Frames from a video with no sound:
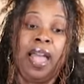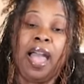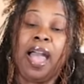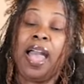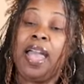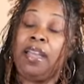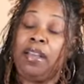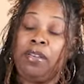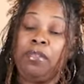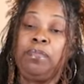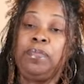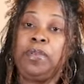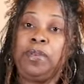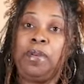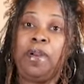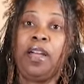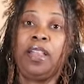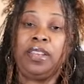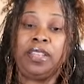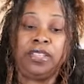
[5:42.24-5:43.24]
I hope you
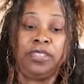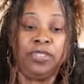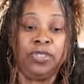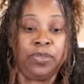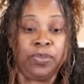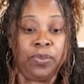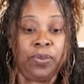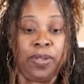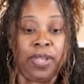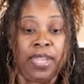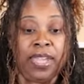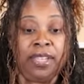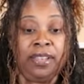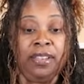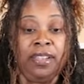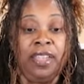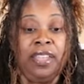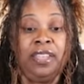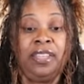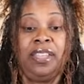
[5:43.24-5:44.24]
all enjoyed
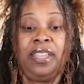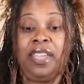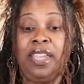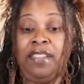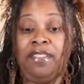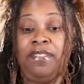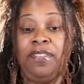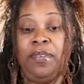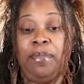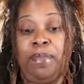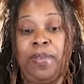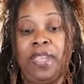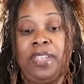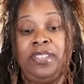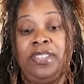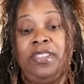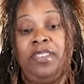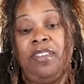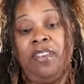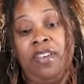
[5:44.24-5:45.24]
the
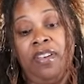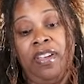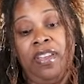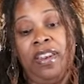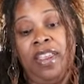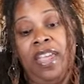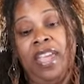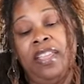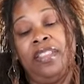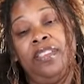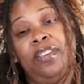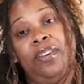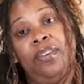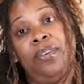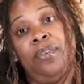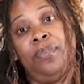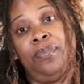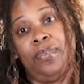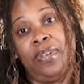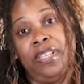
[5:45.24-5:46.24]
information on
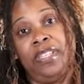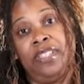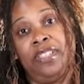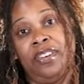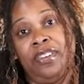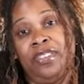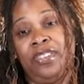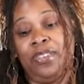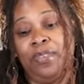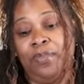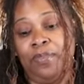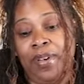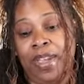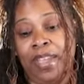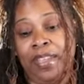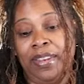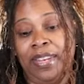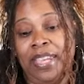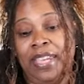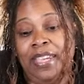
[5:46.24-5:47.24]
ethical research
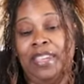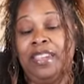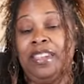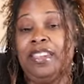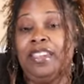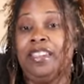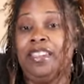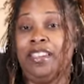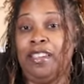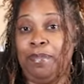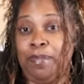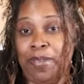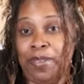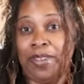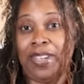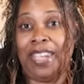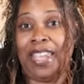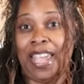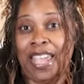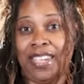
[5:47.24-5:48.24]
surrounding
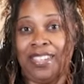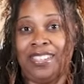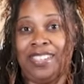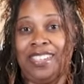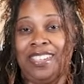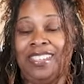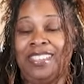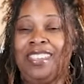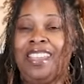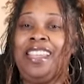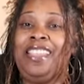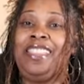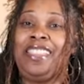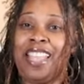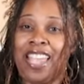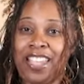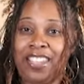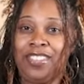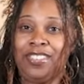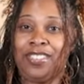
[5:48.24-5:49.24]
communications.
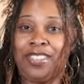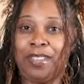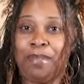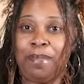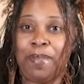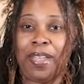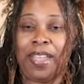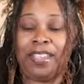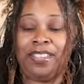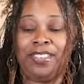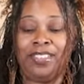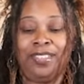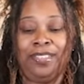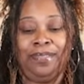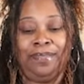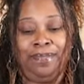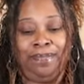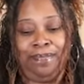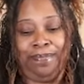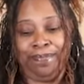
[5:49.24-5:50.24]
Thank you so
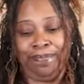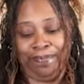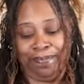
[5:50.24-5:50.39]
much.